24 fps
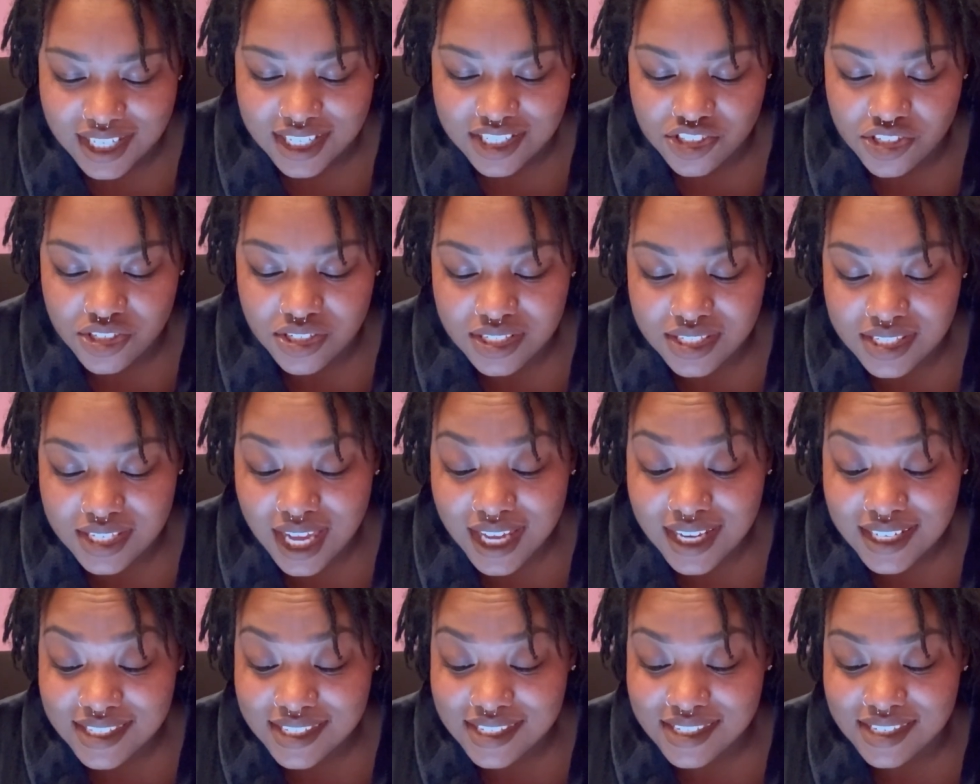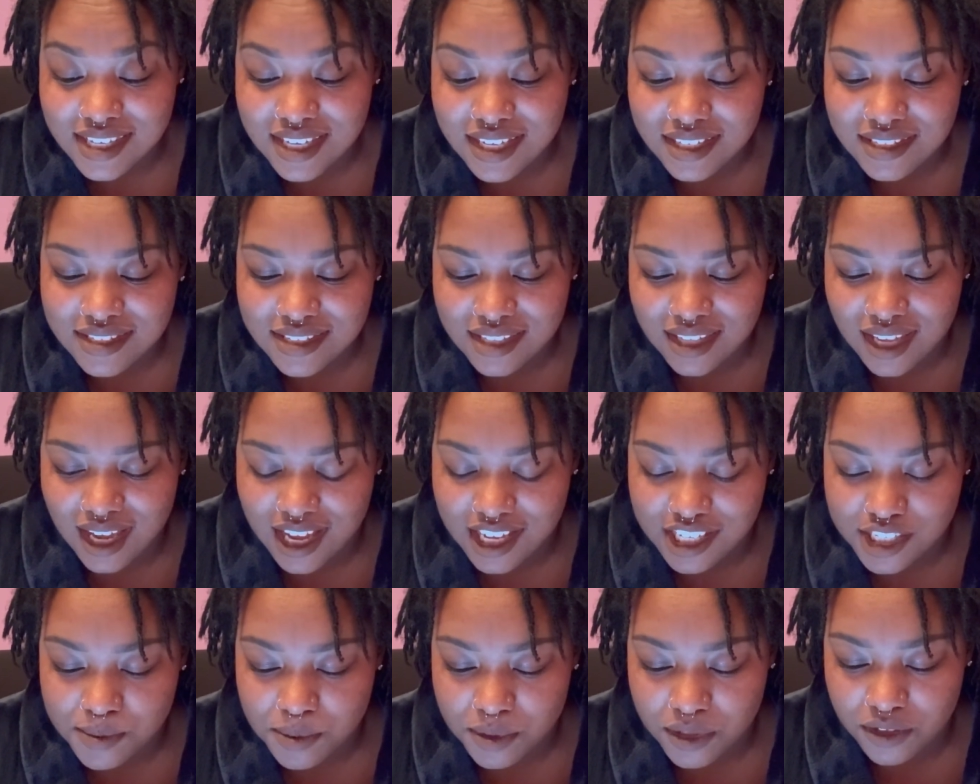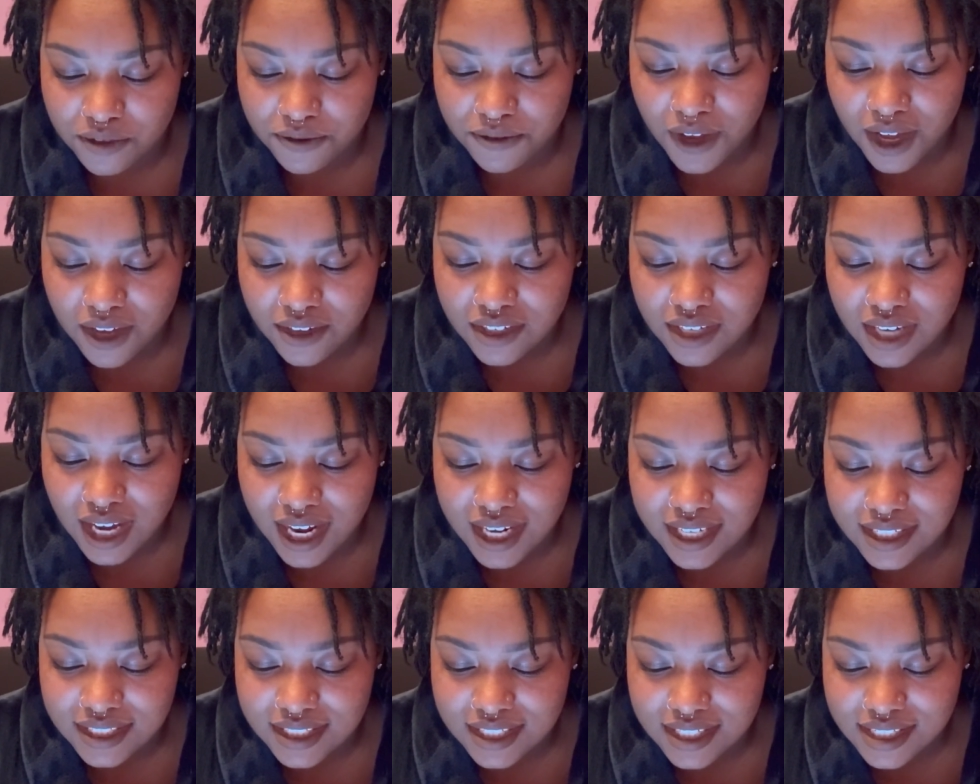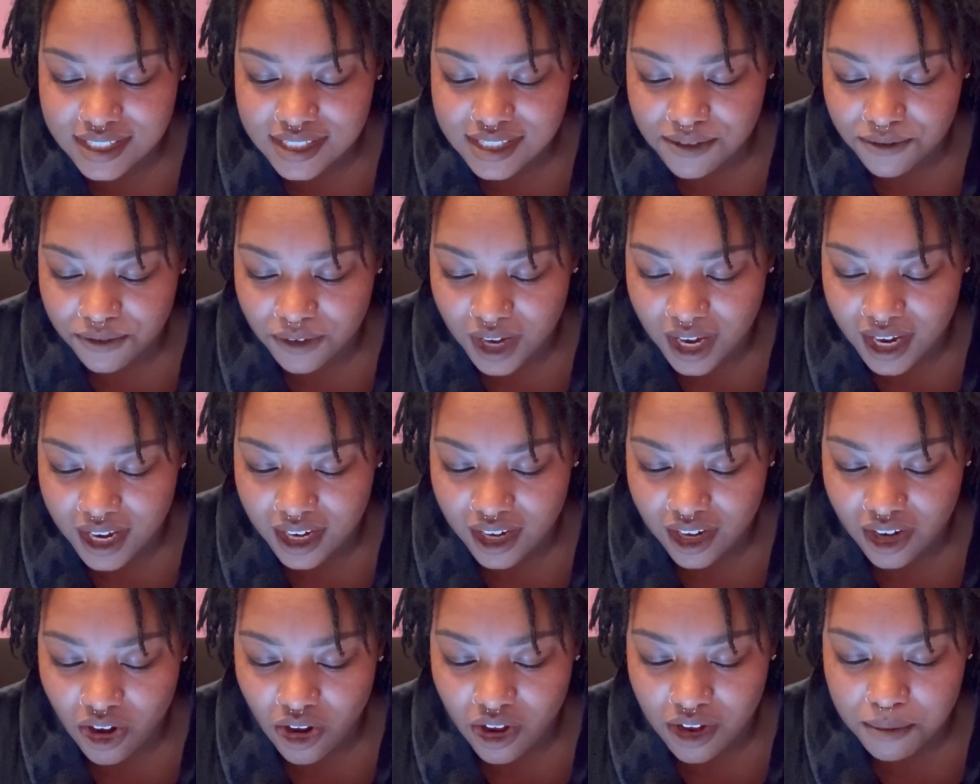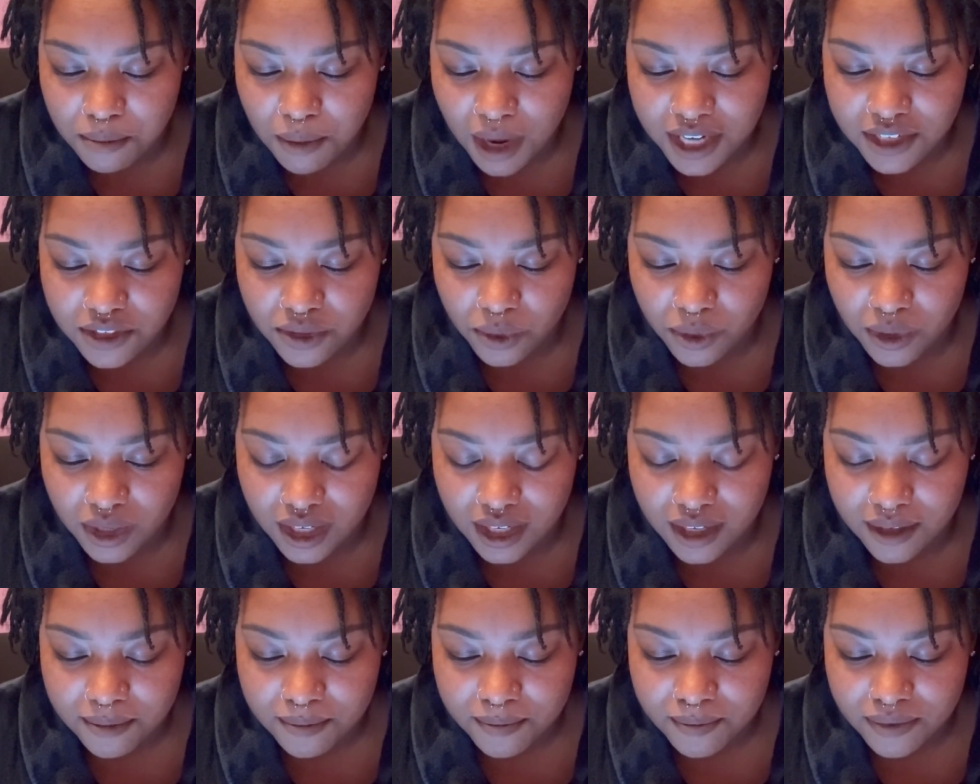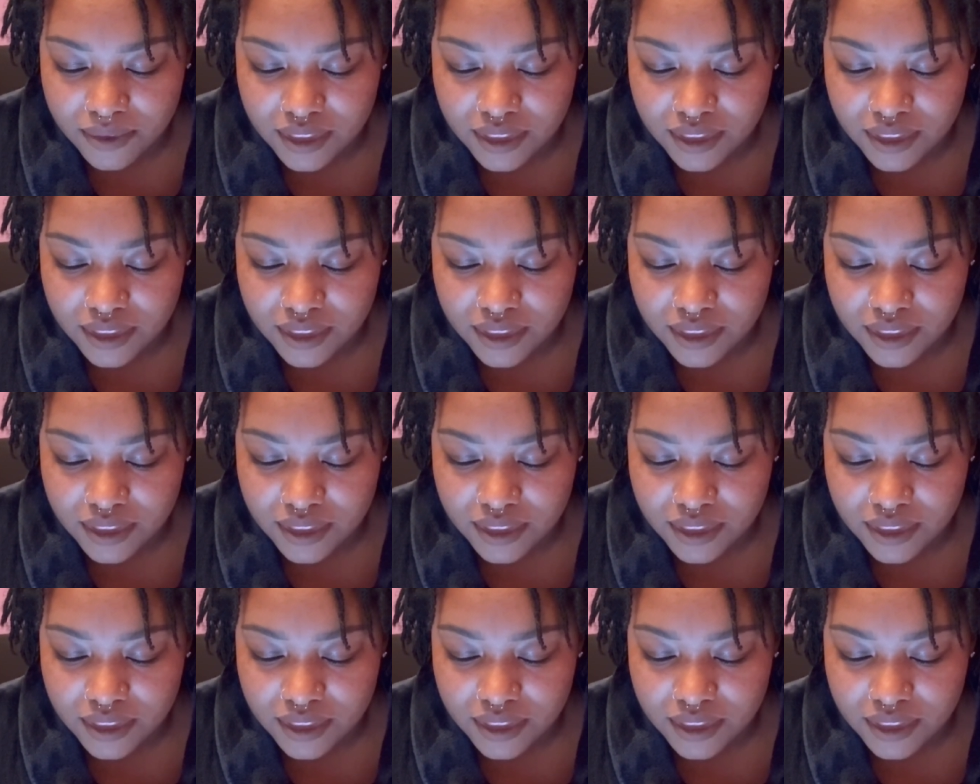She decided to sneak into the hospital, found an identifier on my door,